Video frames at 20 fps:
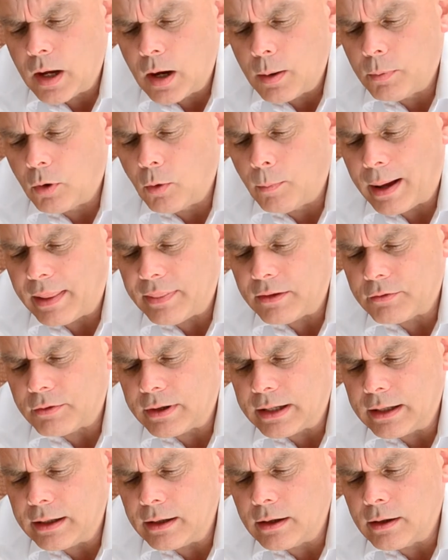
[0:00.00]
Pull back the
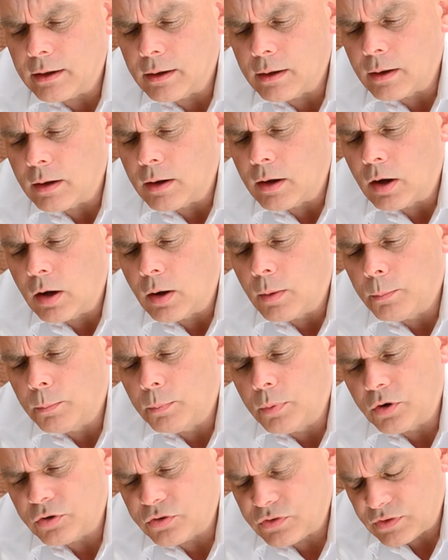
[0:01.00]
ring,
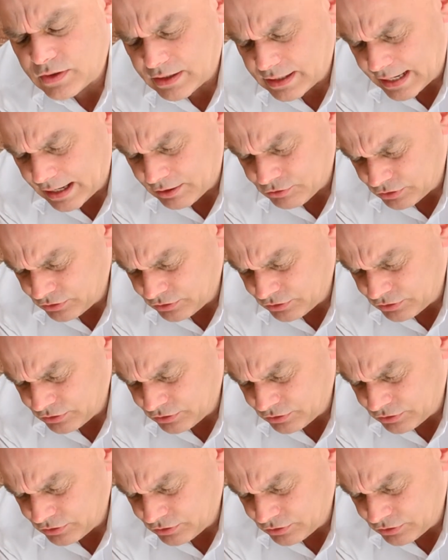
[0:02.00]
push the connector